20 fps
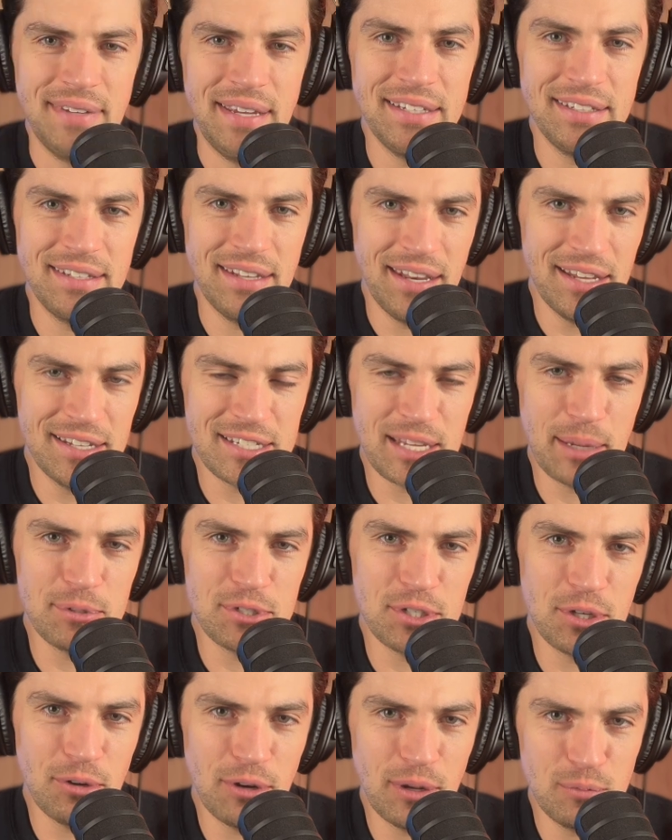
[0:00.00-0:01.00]
In today's
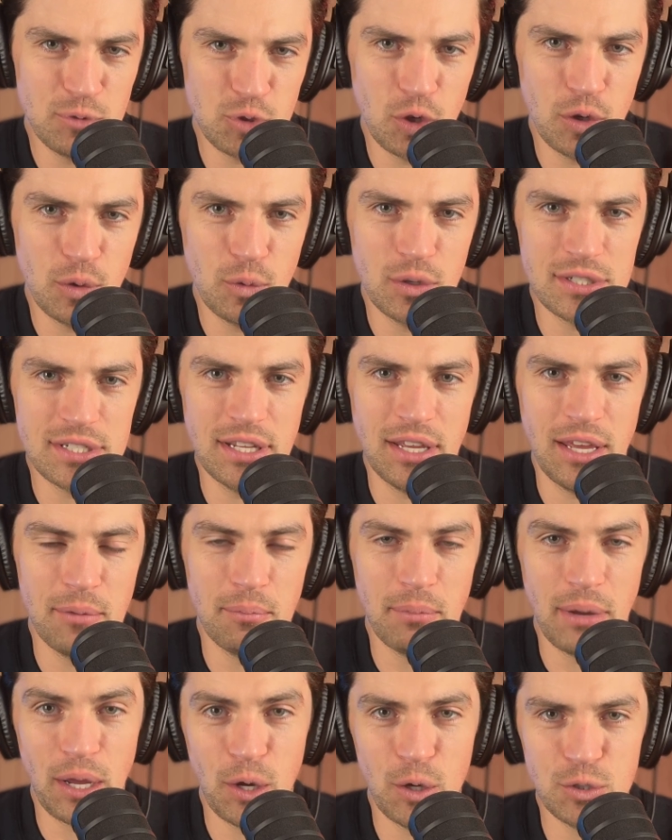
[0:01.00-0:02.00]
episode, I'm joined once
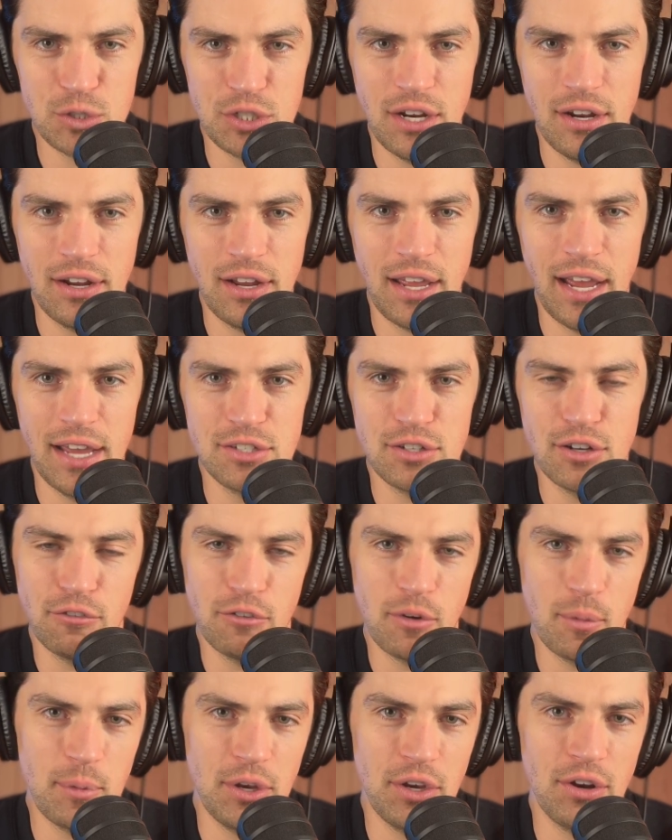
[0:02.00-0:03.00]
again by Coach Aaron Geiser
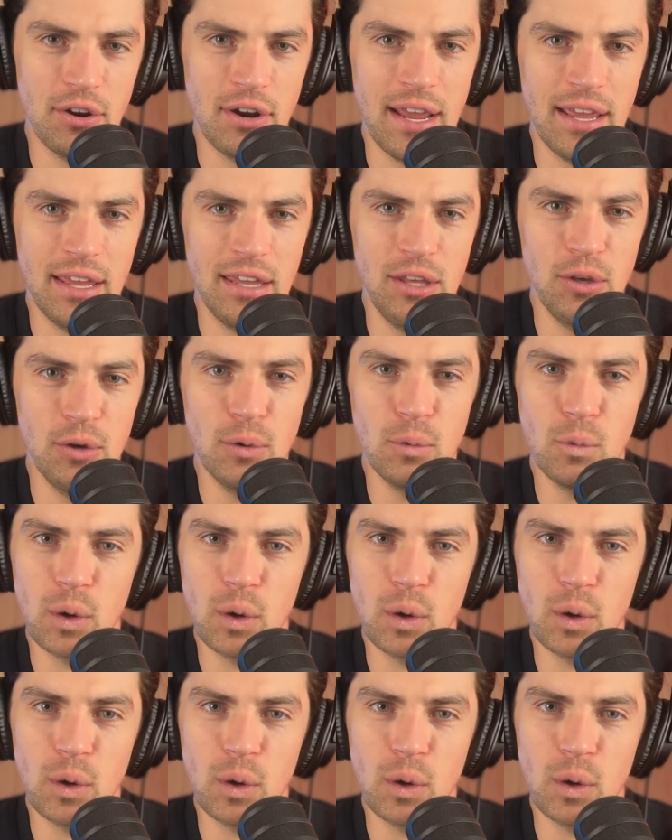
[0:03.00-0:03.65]
from EndurIQ,